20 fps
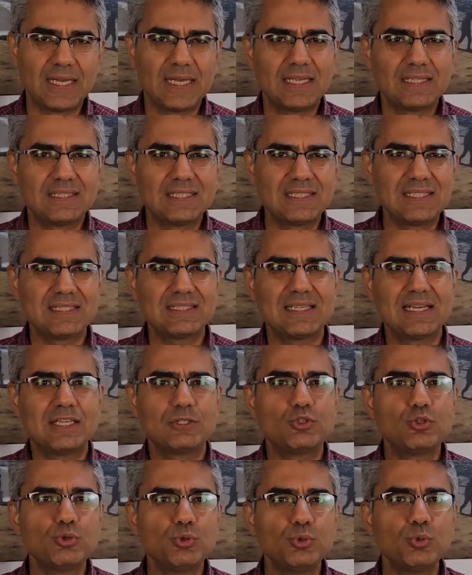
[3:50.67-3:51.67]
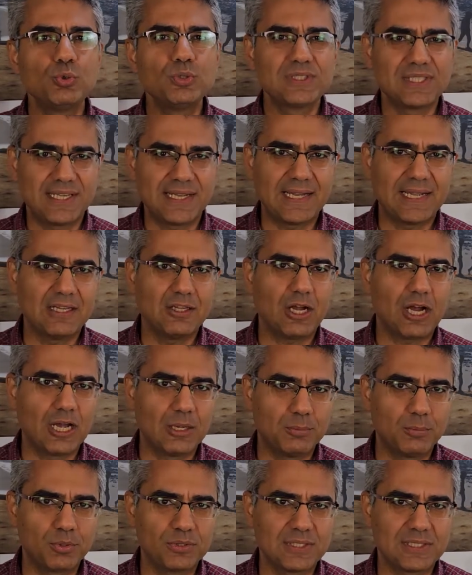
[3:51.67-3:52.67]
This is a two-tailed
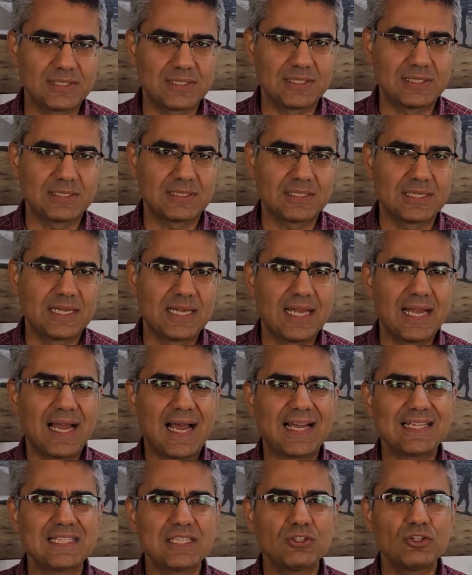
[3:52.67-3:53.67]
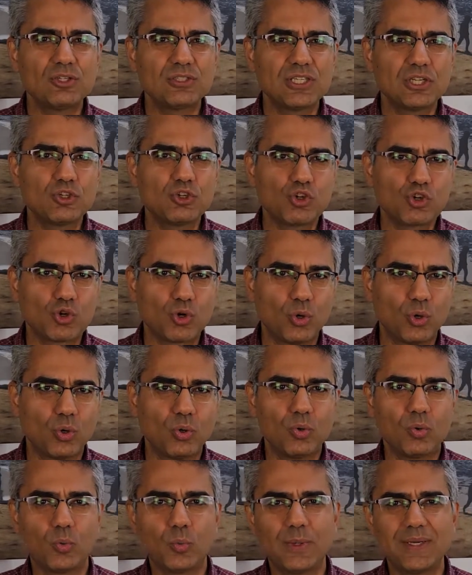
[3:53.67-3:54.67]
hypothesis as it doesn't show
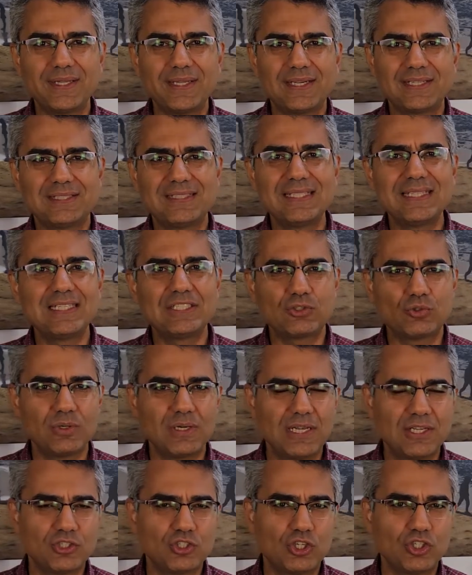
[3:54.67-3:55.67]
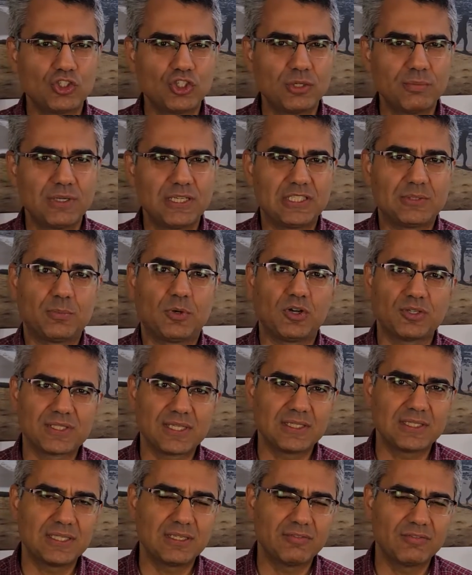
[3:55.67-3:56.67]
whether this relationship is
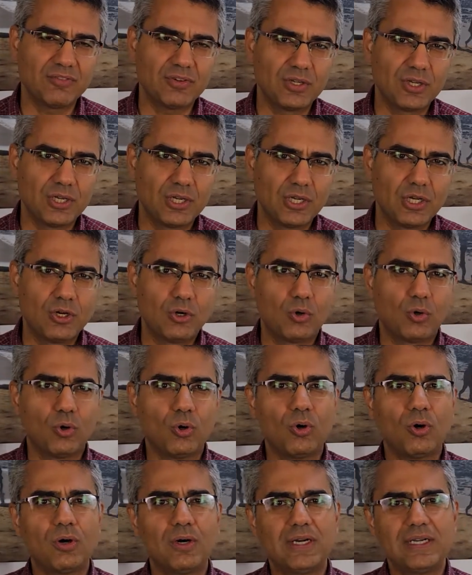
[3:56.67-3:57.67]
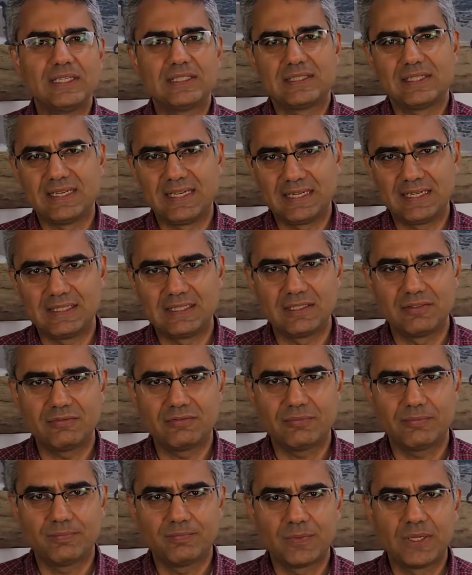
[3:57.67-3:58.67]
positive or it's negative.
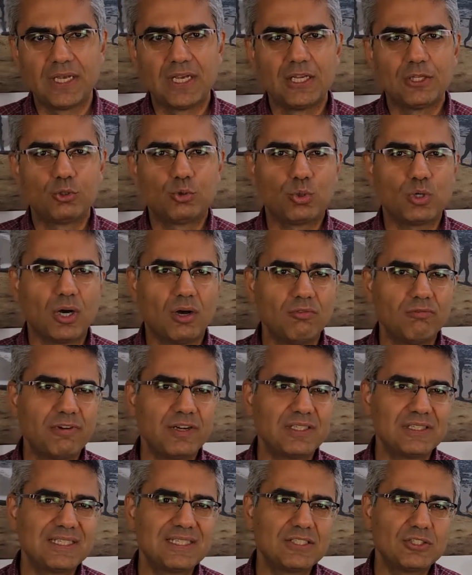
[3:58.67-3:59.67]
To convert this